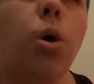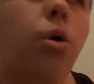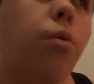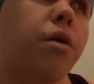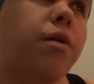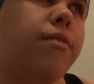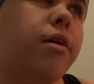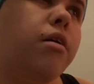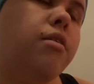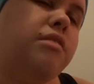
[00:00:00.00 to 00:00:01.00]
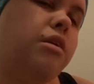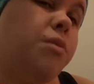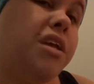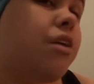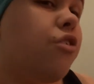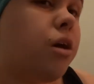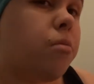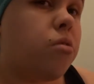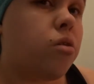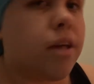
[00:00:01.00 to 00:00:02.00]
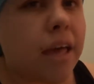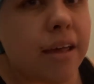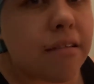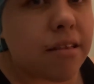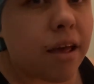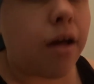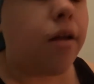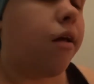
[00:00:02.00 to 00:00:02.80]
or whatever, because I don't want to get in trouble and get kicked out.